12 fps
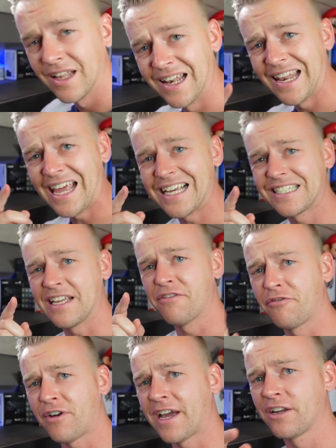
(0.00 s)
Last
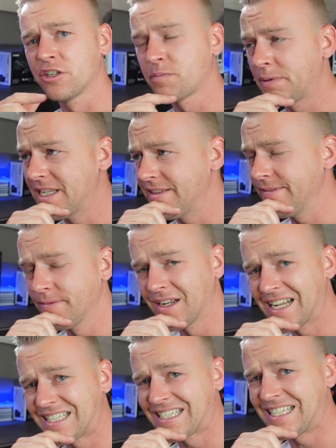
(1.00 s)
and final spin.
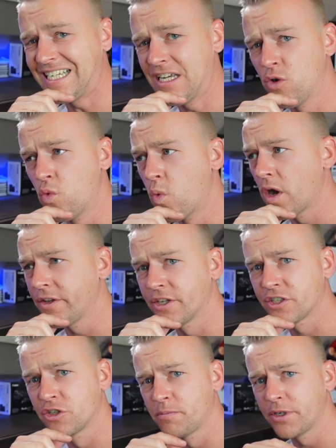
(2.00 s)
Let's see who won
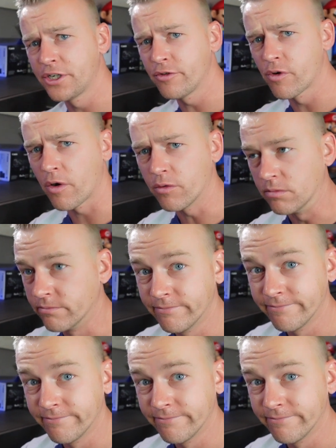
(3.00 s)
the Super Duro.